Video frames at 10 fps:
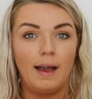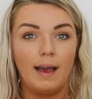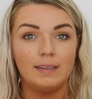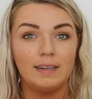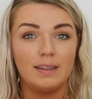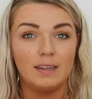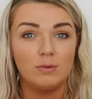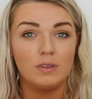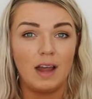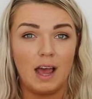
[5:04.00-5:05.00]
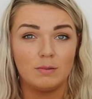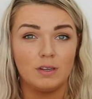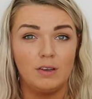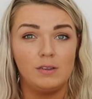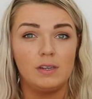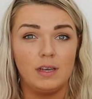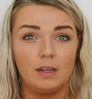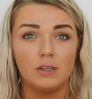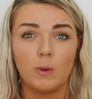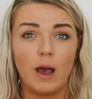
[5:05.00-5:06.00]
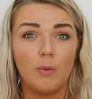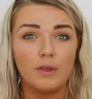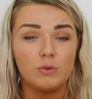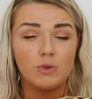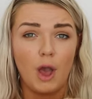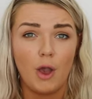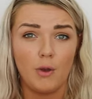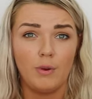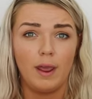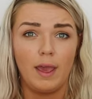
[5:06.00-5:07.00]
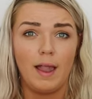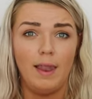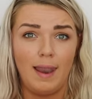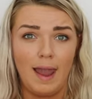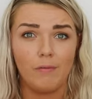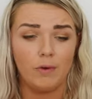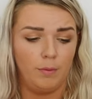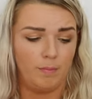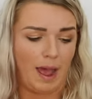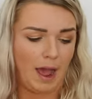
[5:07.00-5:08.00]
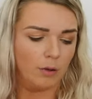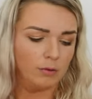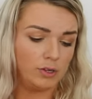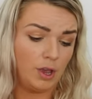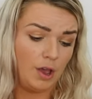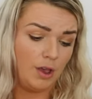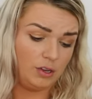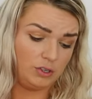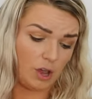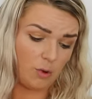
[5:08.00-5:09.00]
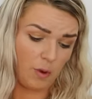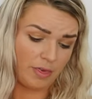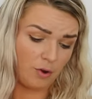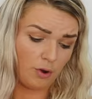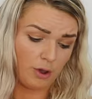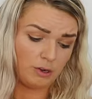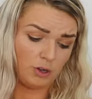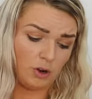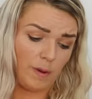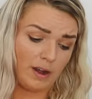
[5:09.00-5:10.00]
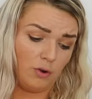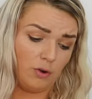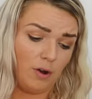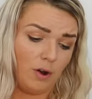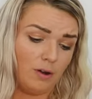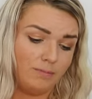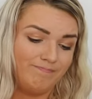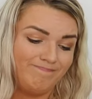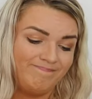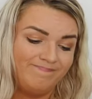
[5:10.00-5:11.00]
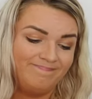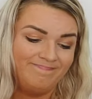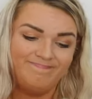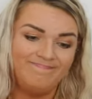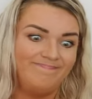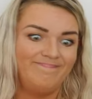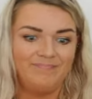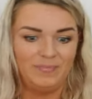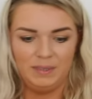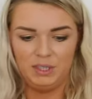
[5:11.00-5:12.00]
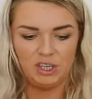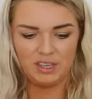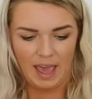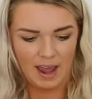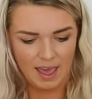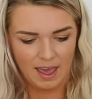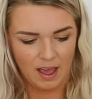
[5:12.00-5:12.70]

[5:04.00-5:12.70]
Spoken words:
And this was an absolute steal as well. This was only £11. So whether you're going to a wedding or not, just get it.